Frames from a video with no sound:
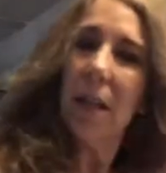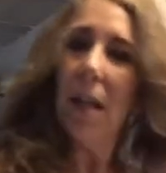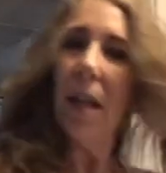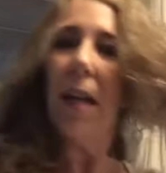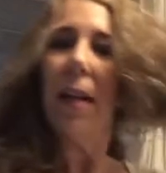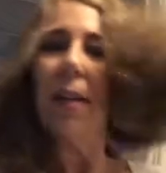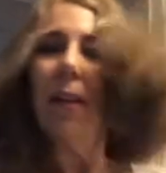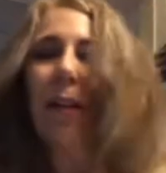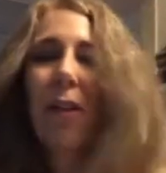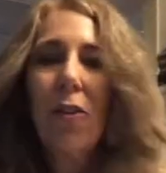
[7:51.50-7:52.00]

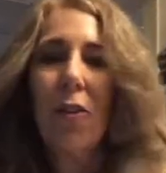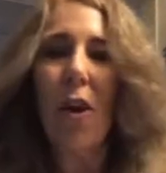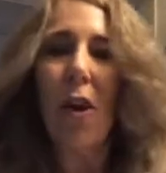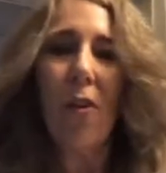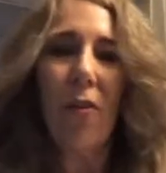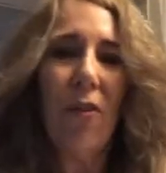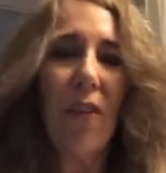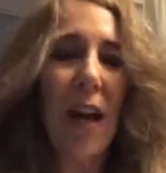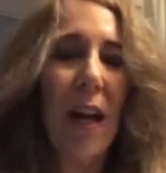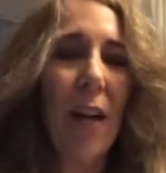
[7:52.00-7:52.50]
like this all
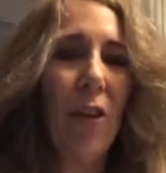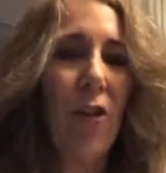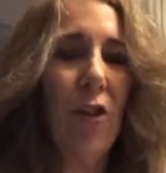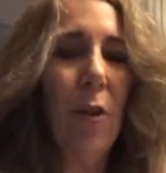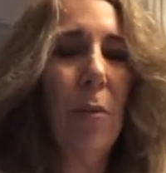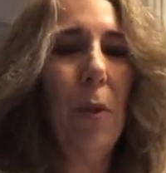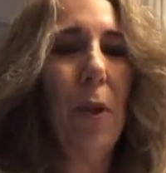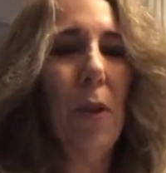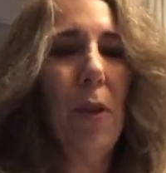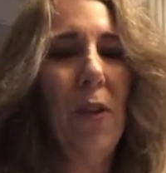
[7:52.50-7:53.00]

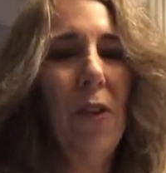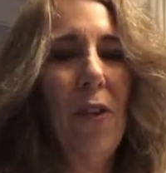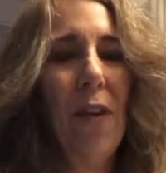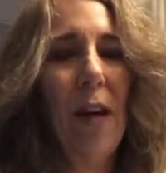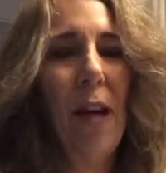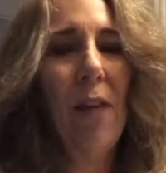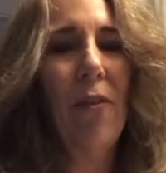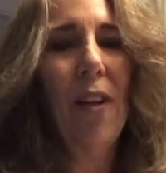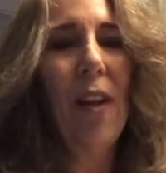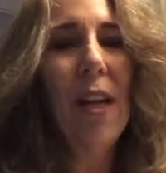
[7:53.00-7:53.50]
fashionable and
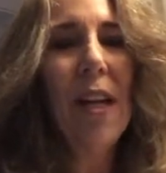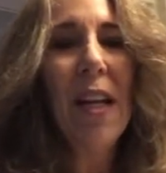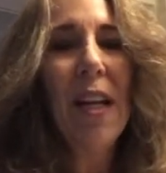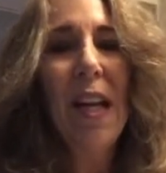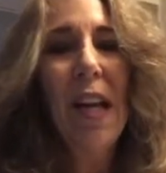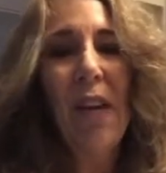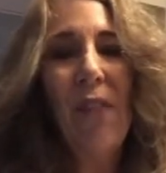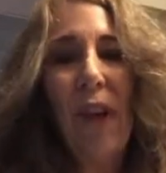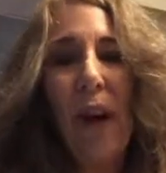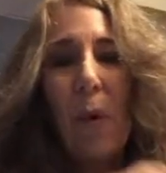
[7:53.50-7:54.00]
stuff.
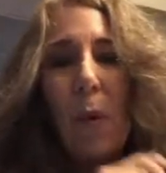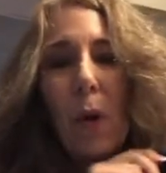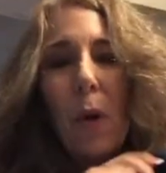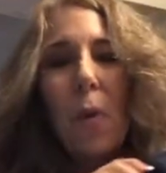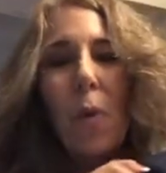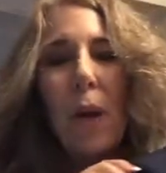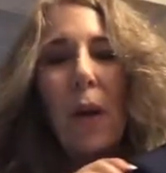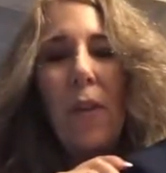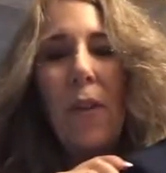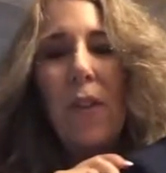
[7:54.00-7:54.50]
If I want
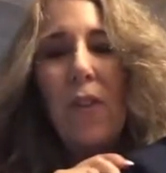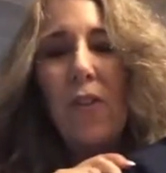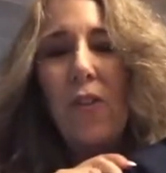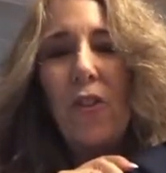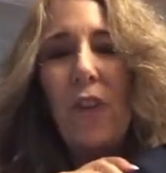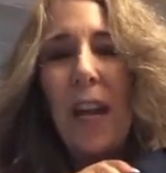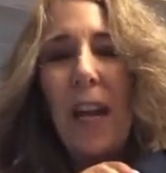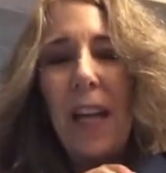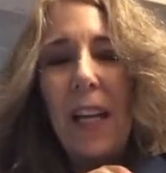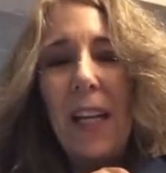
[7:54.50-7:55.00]
to wear this
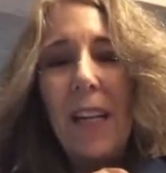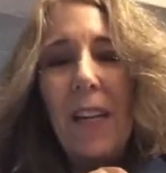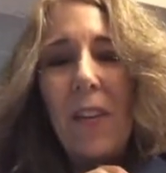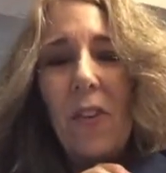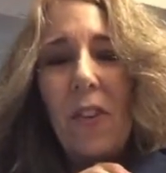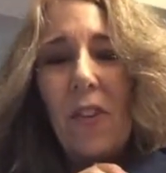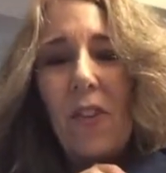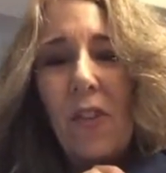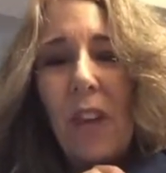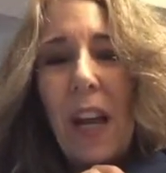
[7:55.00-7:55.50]
jacket as
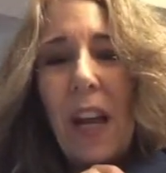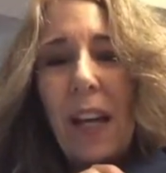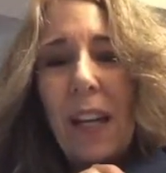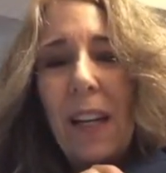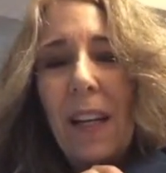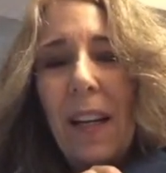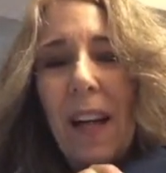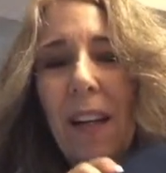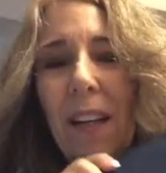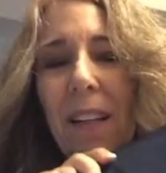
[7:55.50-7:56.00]
a
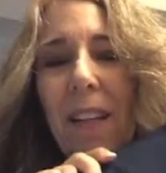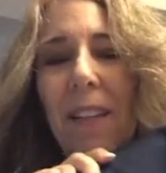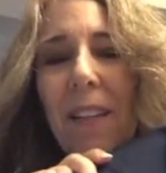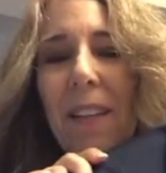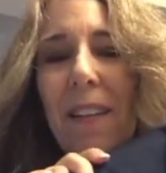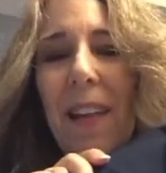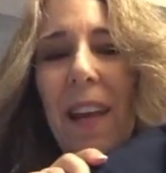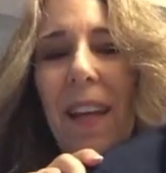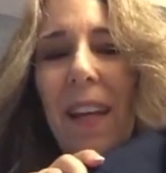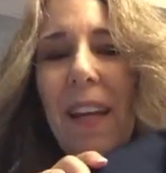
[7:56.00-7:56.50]
jacket, I need to
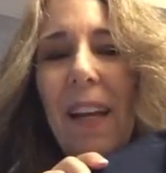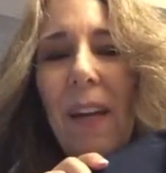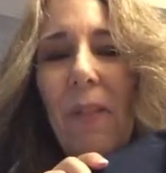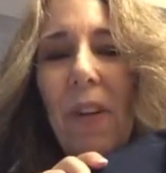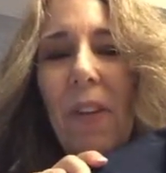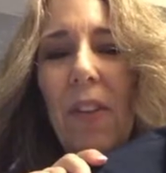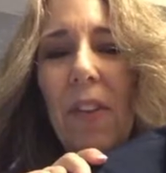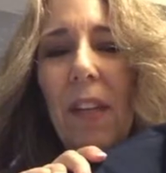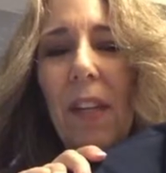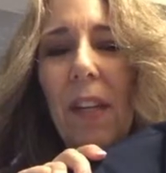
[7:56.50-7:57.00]
take
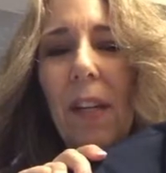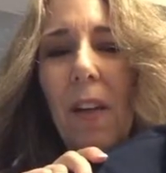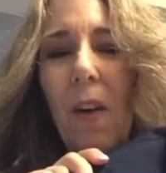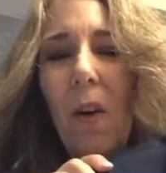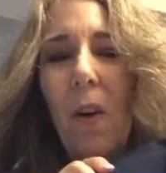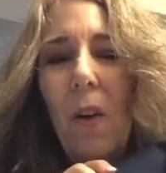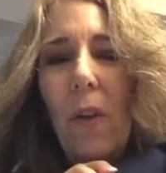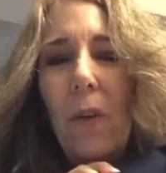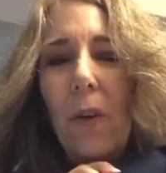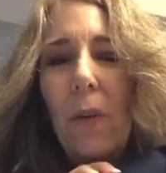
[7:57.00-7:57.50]
everything,
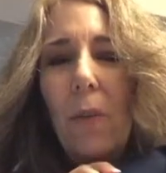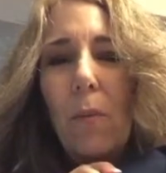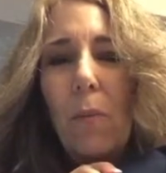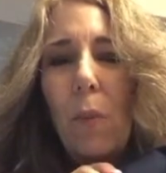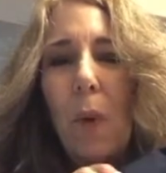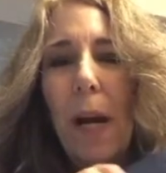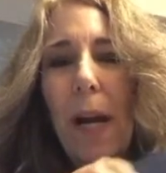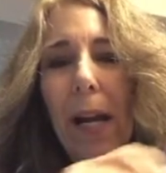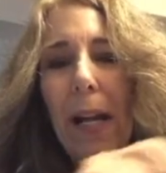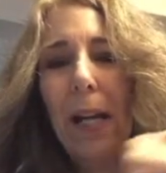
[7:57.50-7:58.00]
all the
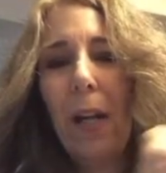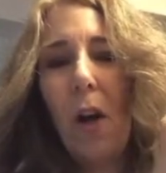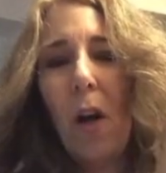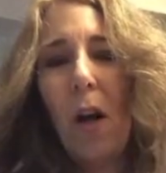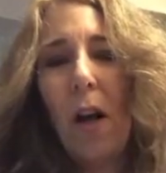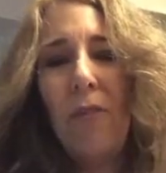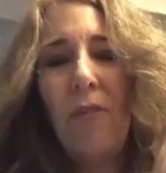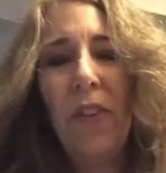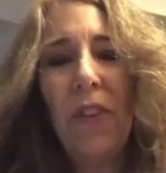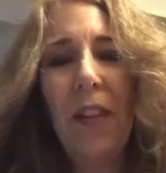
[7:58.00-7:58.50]
rank
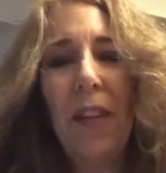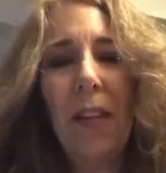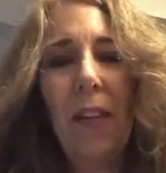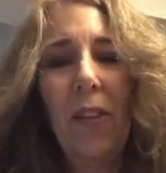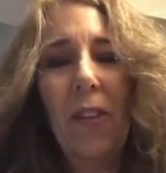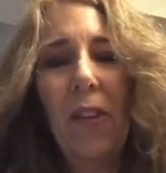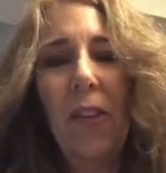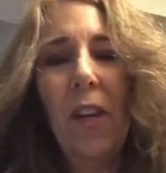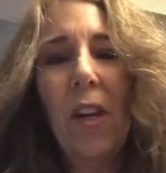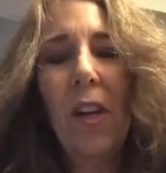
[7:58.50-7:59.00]
off of
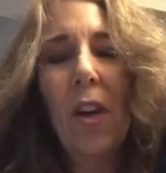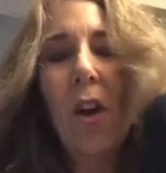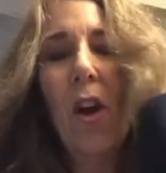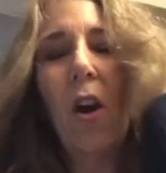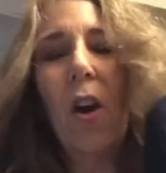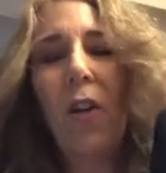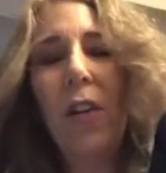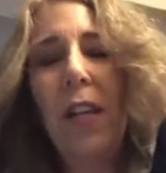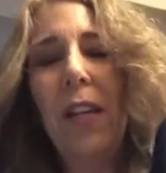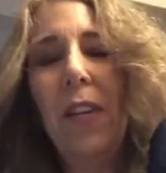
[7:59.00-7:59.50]
this,
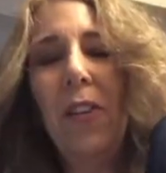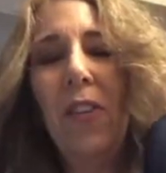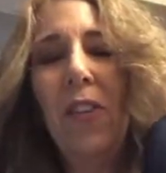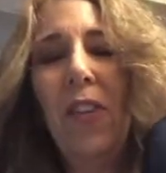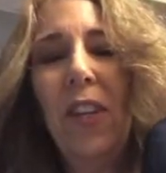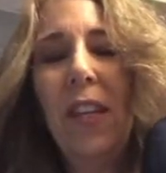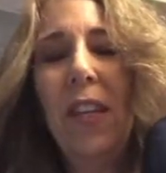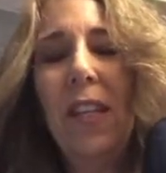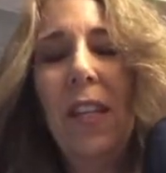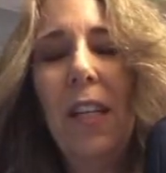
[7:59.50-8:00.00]
all the
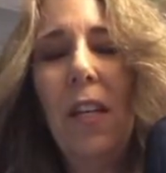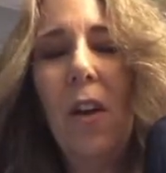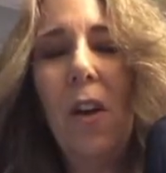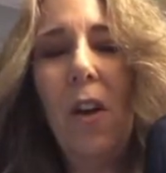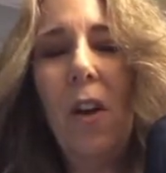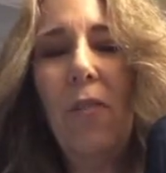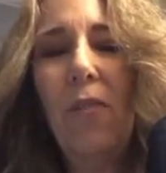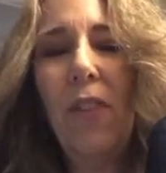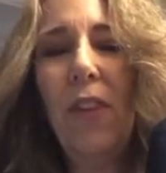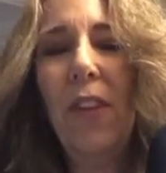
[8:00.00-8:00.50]
insignia
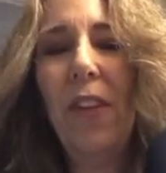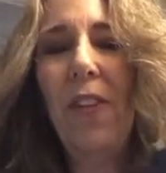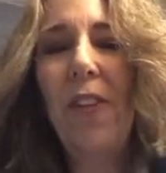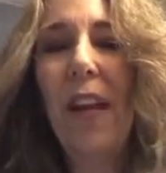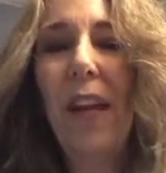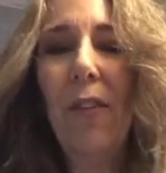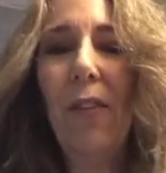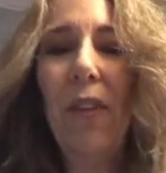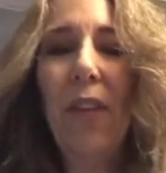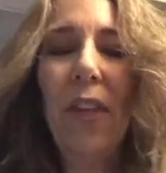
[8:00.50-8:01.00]
off of this.
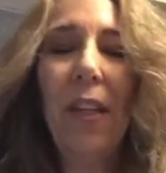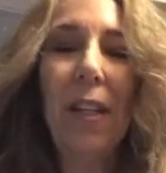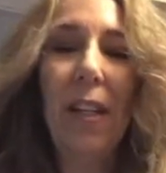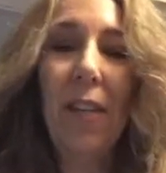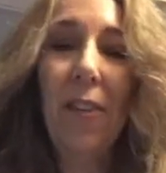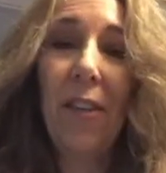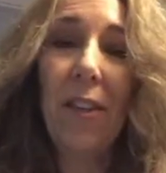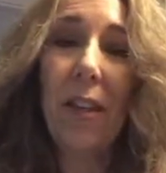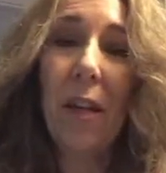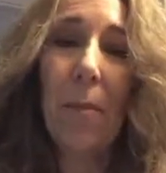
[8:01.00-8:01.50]
Everything
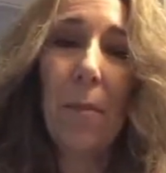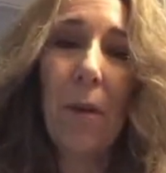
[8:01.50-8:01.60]
needs to come